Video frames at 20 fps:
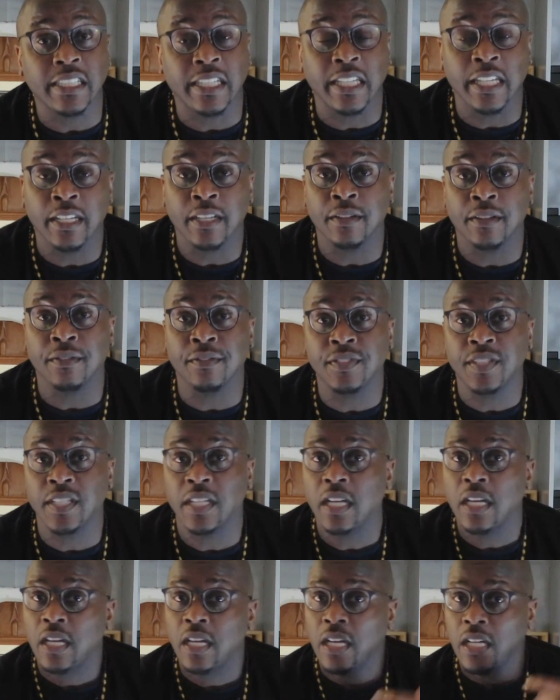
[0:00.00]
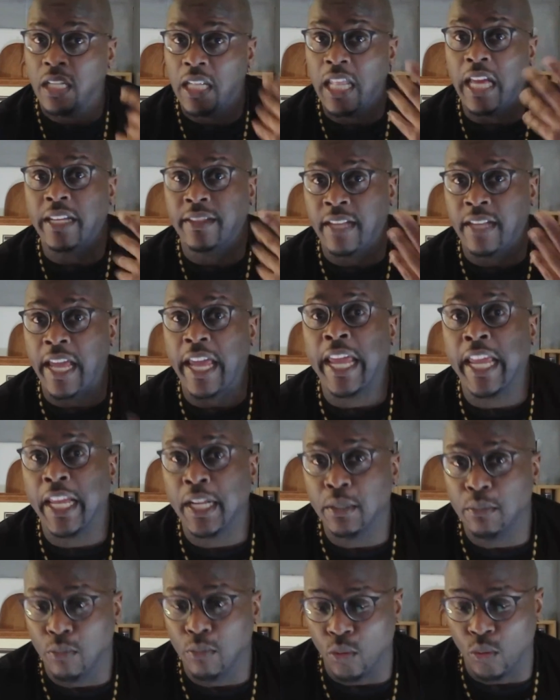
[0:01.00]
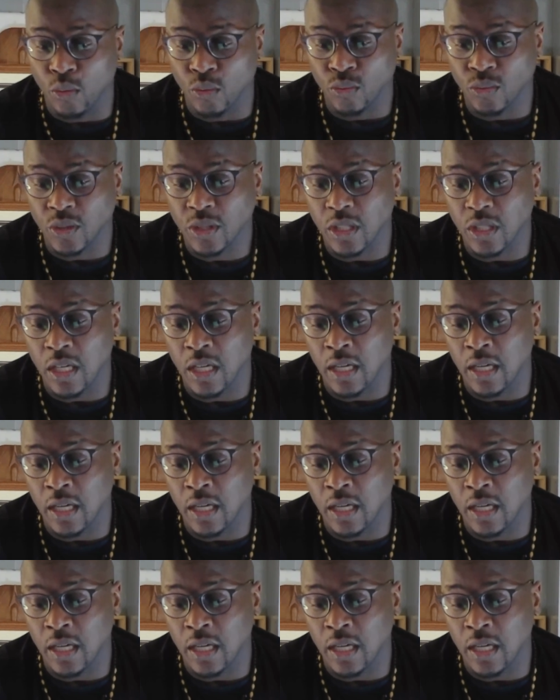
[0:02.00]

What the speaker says: gives like the animals,